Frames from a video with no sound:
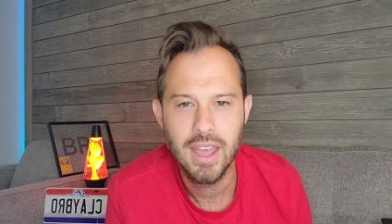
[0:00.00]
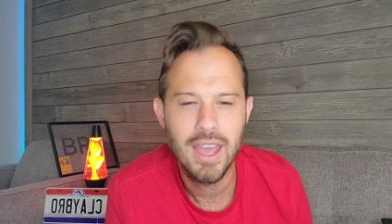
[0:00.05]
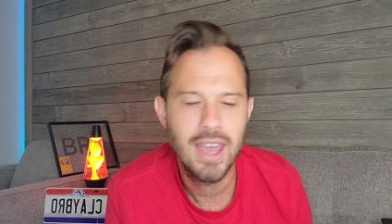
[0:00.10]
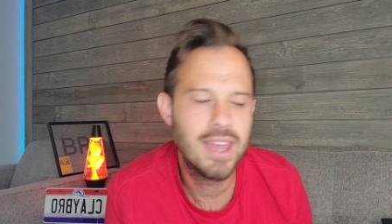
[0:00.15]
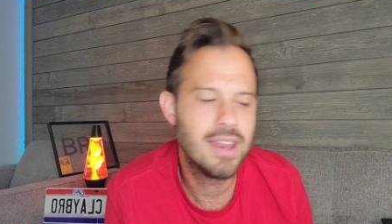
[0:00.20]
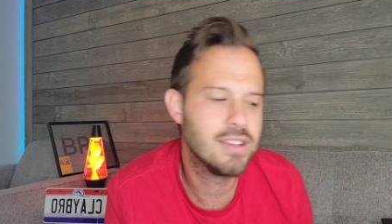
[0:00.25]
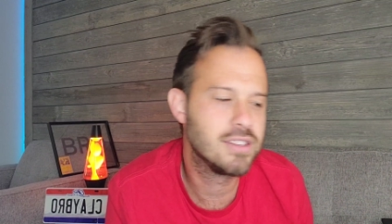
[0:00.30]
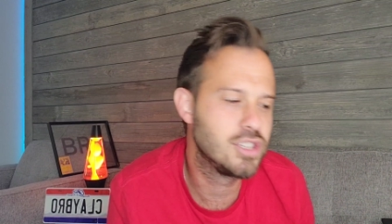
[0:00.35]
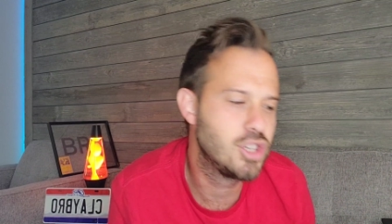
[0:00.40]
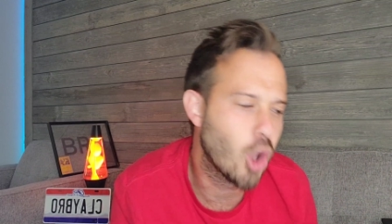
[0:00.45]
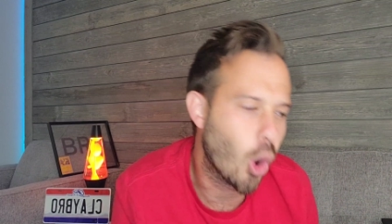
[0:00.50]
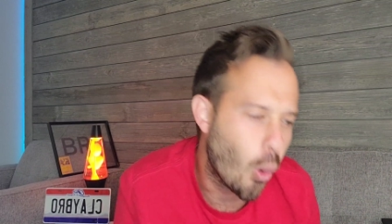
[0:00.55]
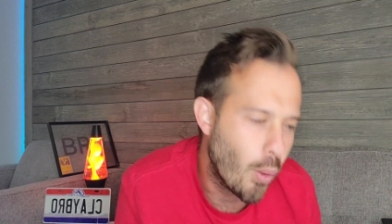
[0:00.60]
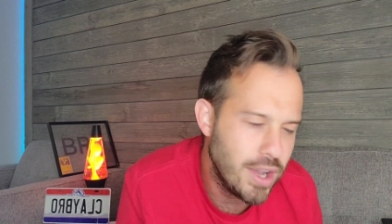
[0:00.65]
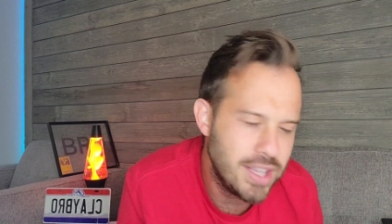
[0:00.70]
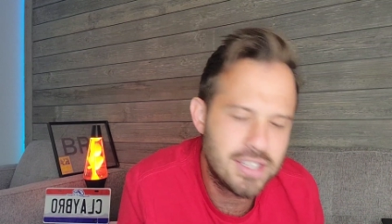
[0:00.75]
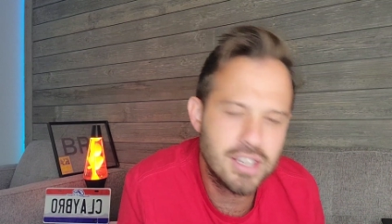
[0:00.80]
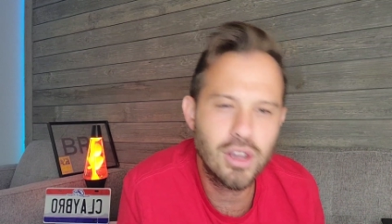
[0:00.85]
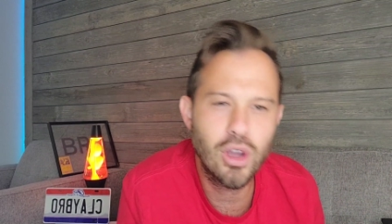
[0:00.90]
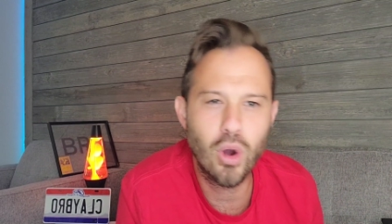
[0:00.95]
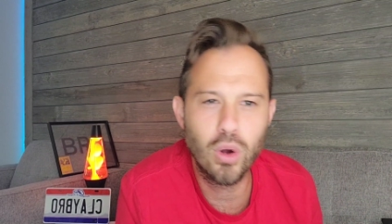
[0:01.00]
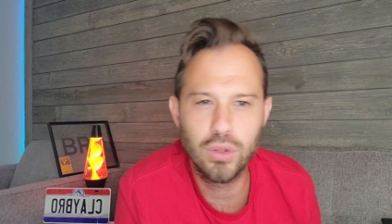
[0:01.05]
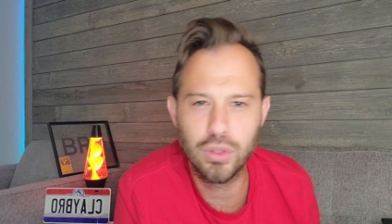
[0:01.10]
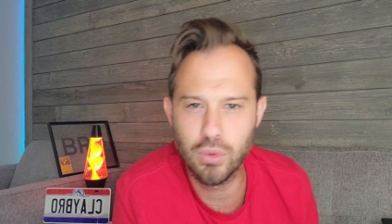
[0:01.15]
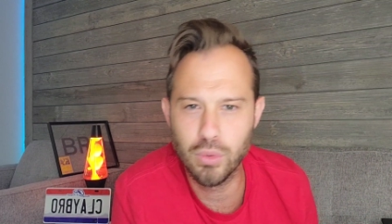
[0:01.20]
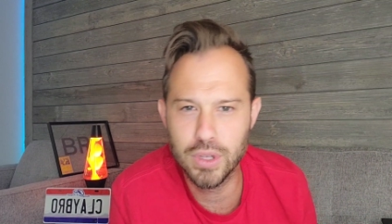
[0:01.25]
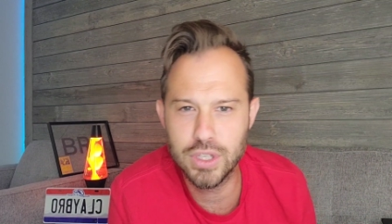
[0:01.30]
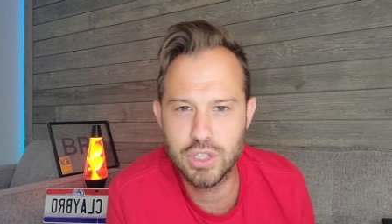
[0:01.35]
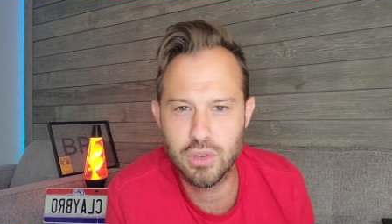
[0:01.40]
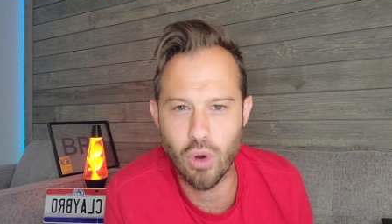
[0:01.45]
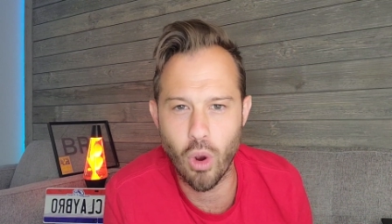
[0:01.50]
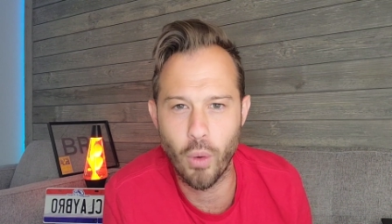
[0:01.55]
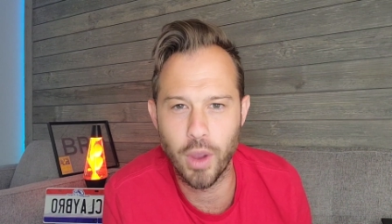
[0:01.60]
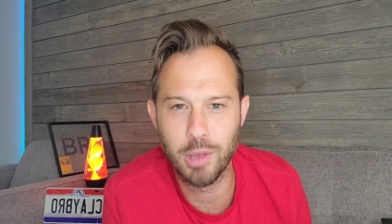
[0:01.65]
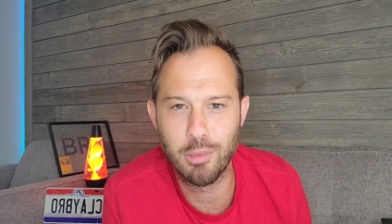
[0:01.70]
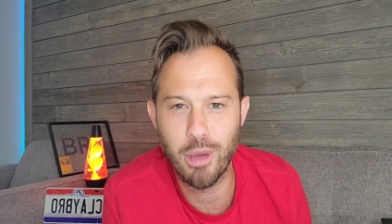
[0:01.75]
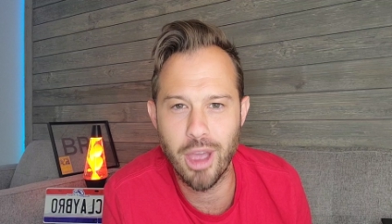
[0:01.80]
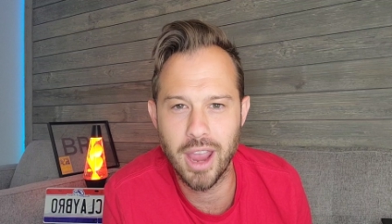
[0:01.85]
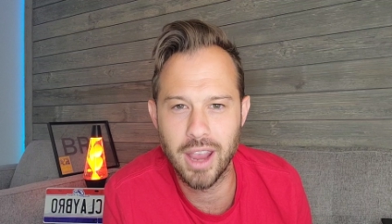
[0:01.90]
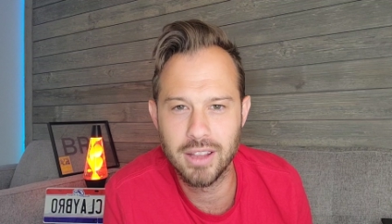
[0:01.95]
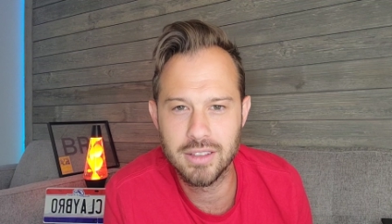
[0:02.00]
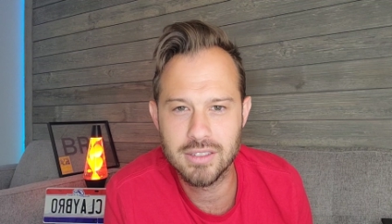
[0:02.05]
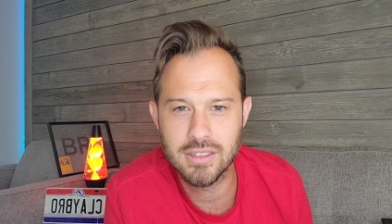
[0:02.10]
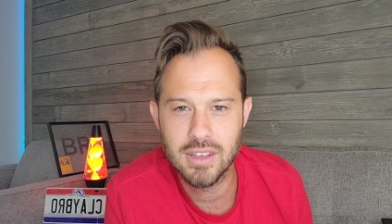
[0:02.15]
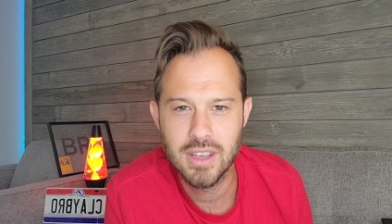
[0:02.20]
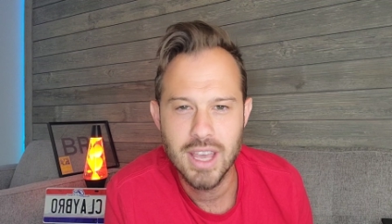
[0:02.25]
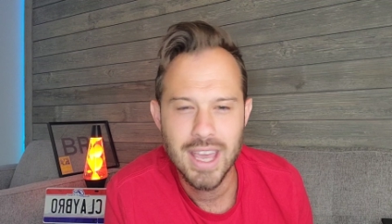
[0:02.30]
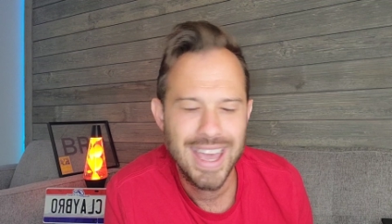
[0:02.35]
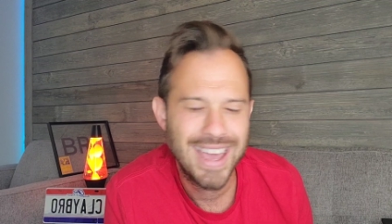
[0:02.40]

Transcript: It is going to go through its growing pains.